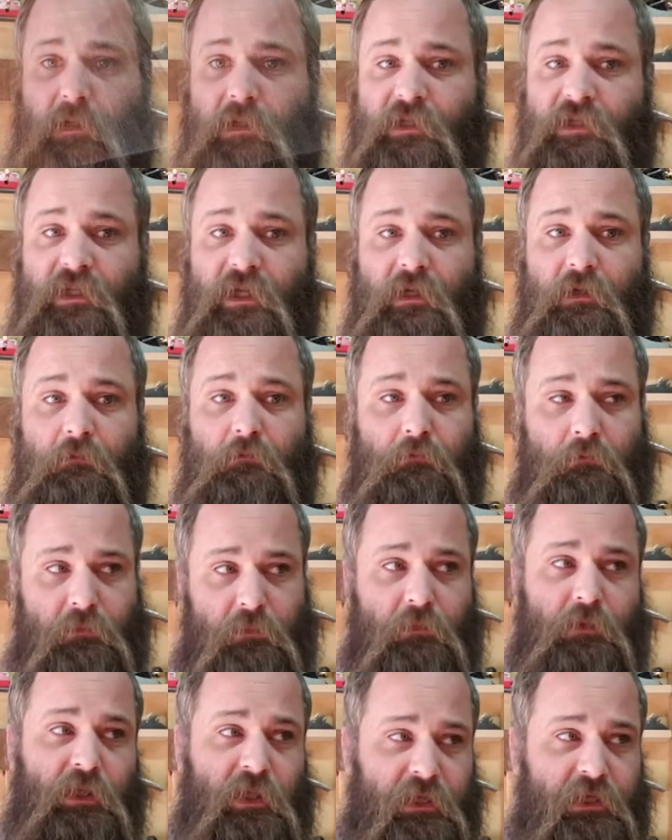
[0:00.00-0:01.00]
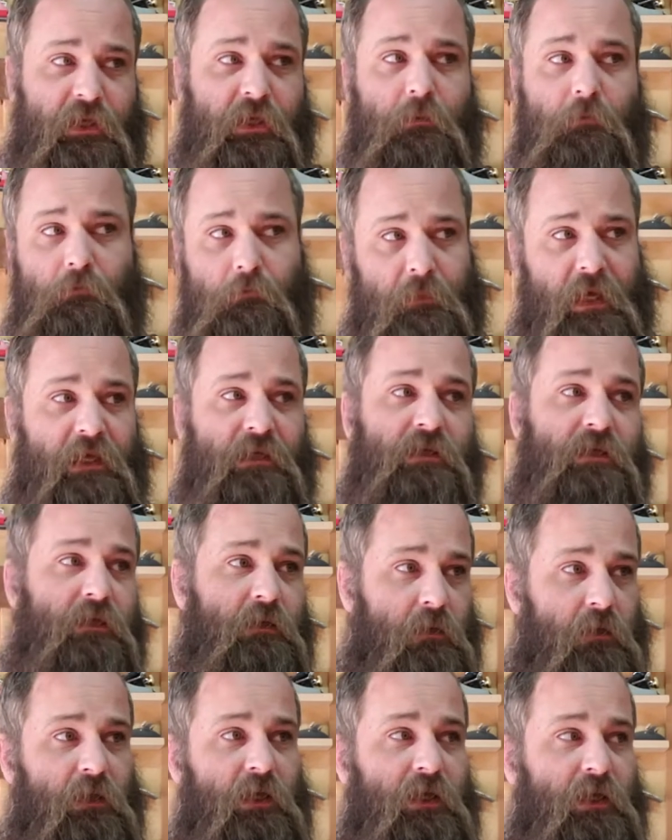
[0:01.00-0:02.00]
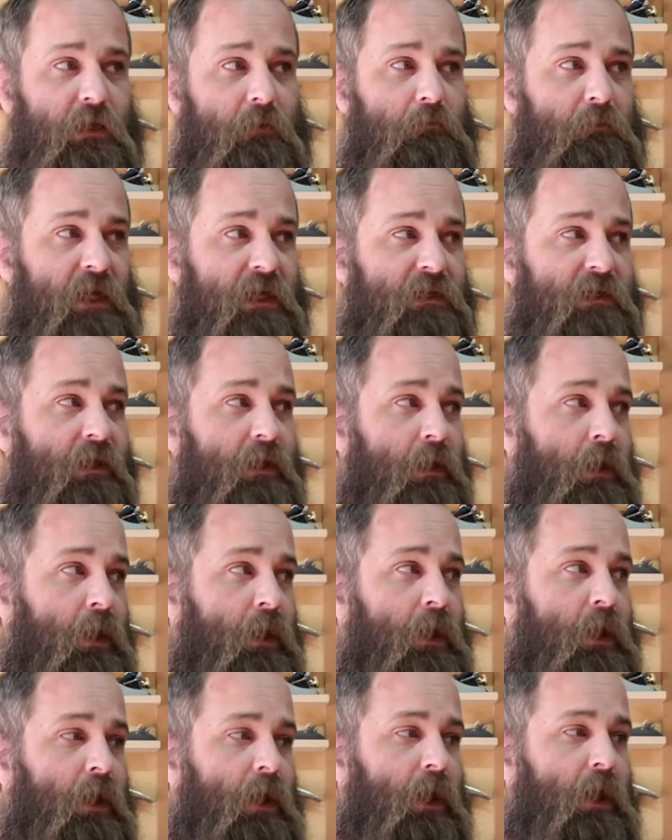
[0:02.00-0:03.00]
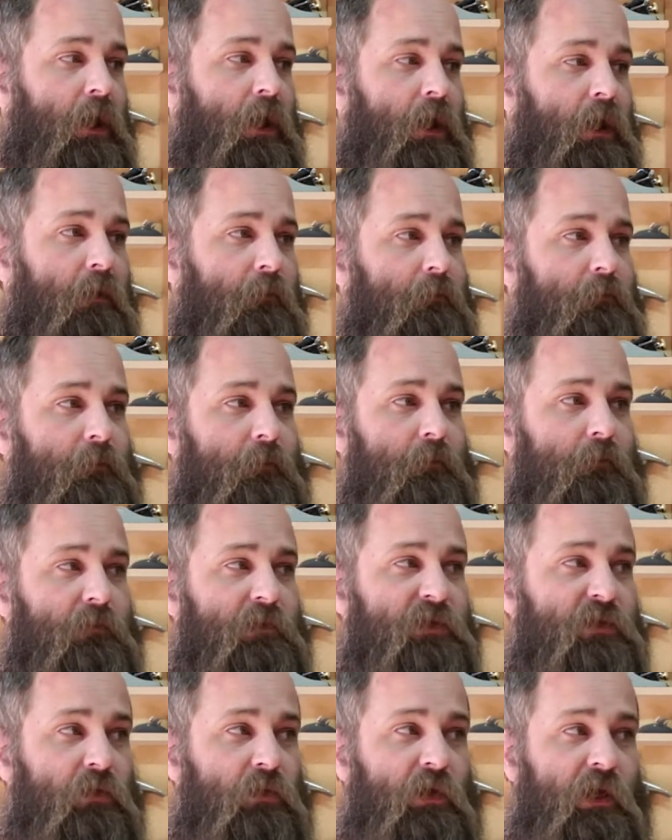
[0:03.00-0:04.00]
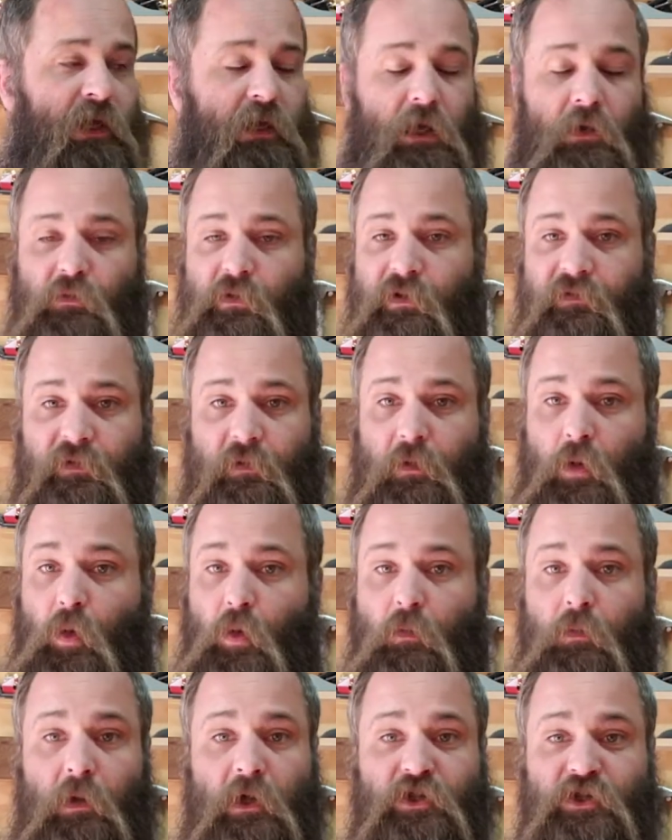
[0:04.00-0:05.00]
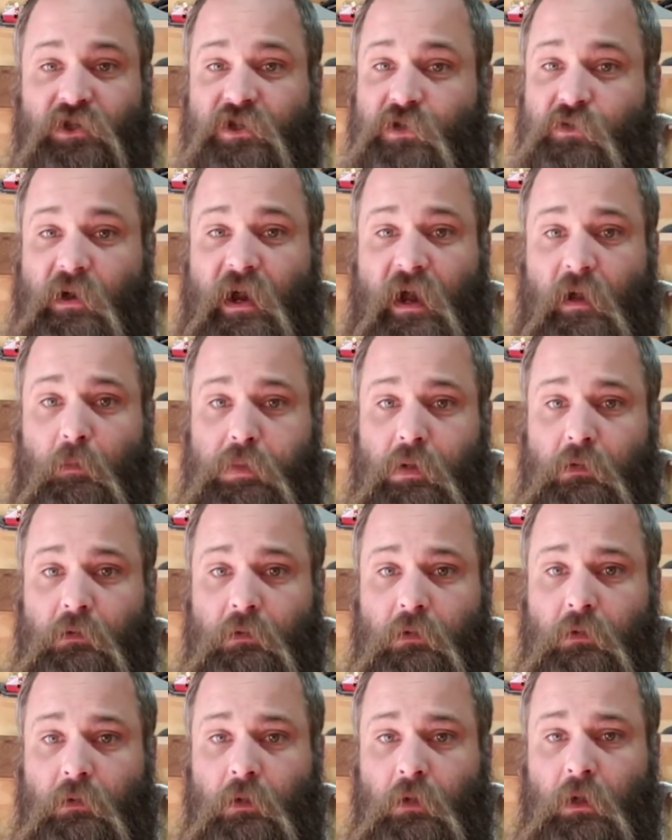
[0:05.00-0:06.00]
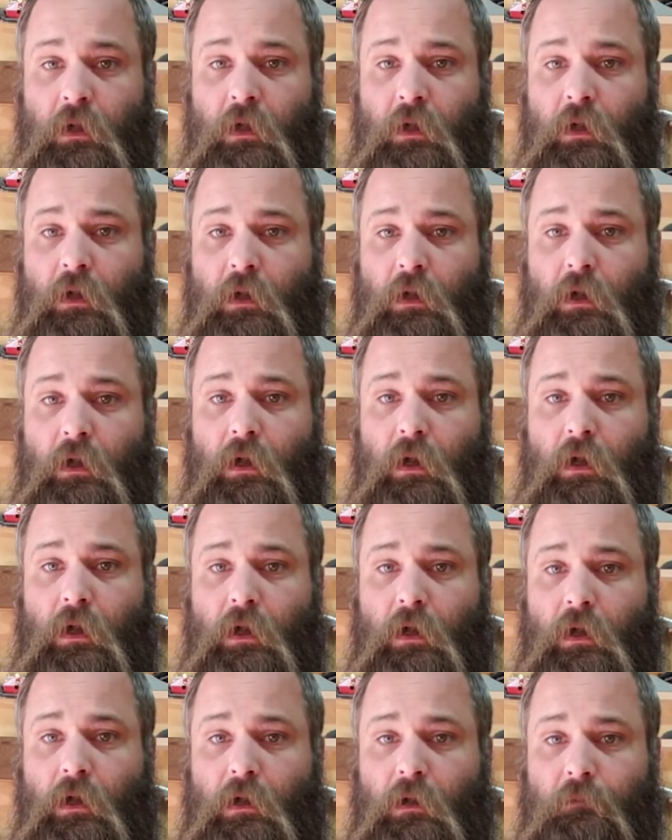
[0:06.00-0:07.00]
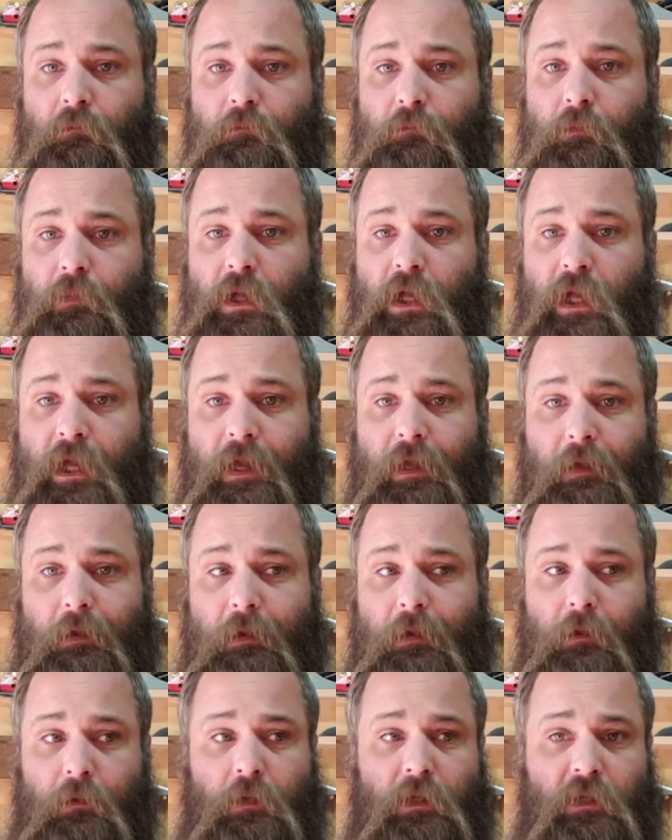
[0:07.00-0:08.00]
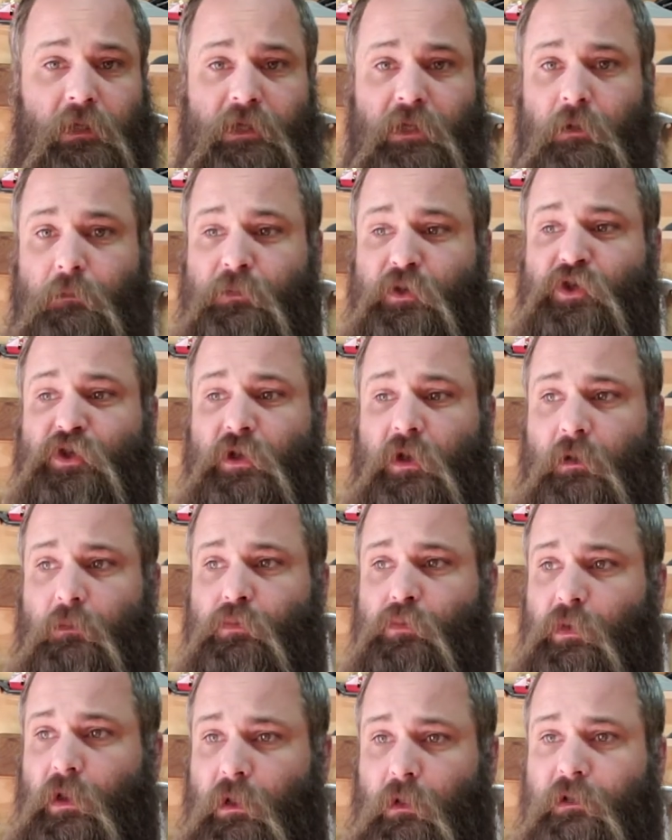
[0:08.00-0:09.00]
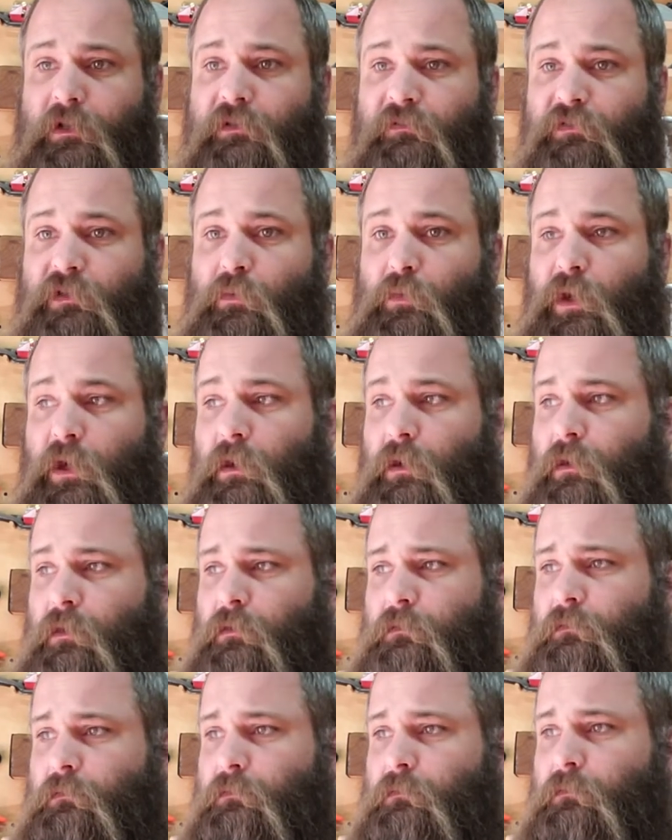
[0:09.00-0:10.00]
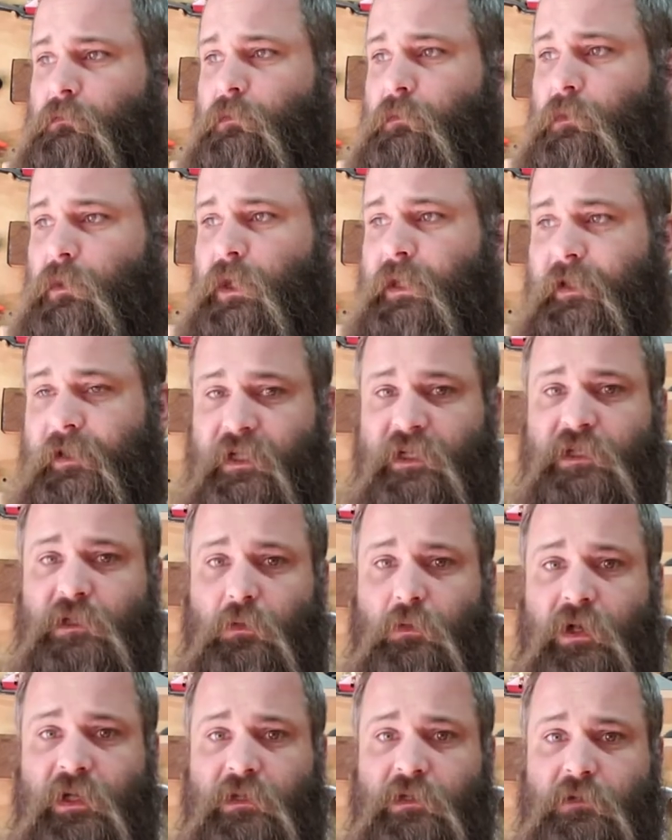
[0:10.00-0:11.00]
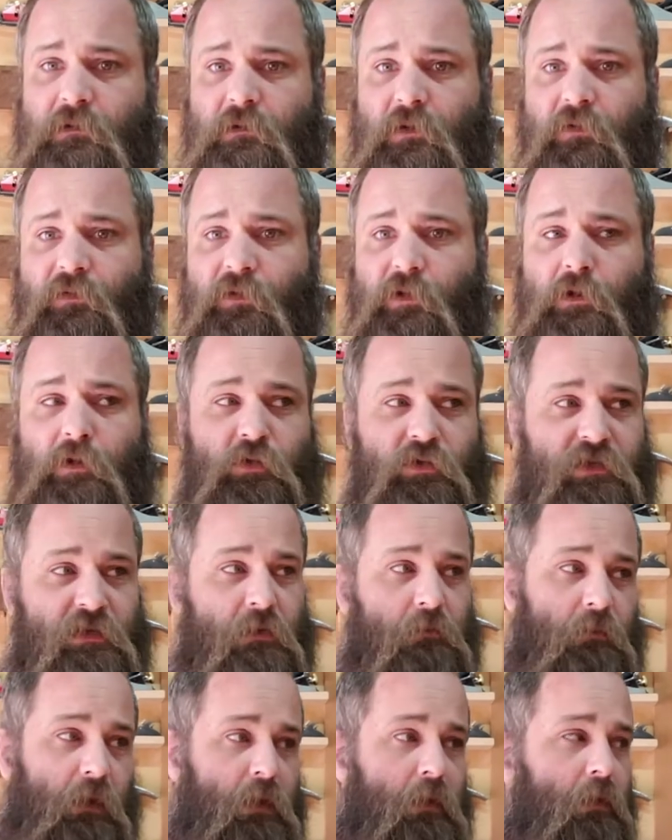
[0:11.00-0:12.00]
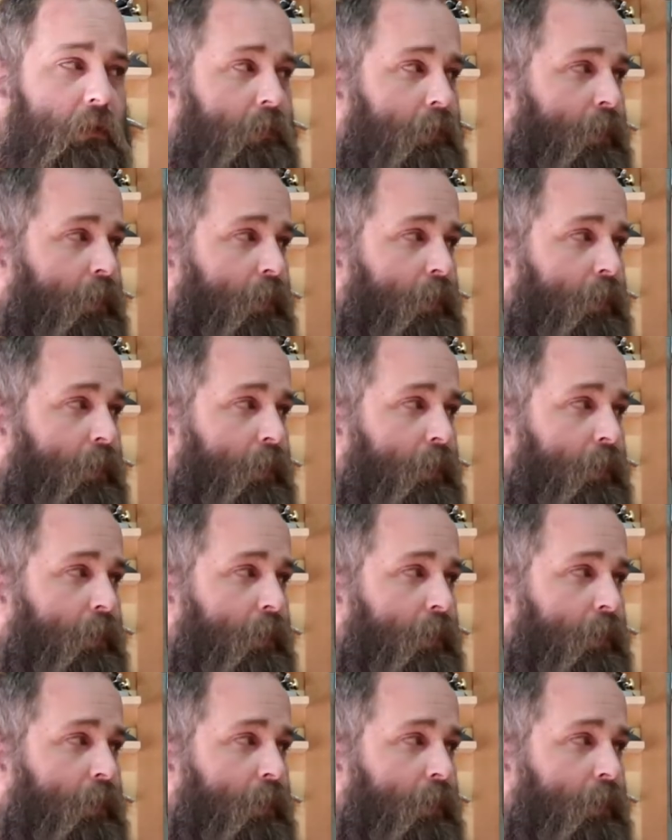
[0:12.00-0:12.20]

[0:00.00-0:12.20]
because I cleaned it and messed it and cleaned it and messed it. Um, so I got rid of a whole bunch of scrap um, and I cleaned up the shop relatively well at least twice over the course of the month.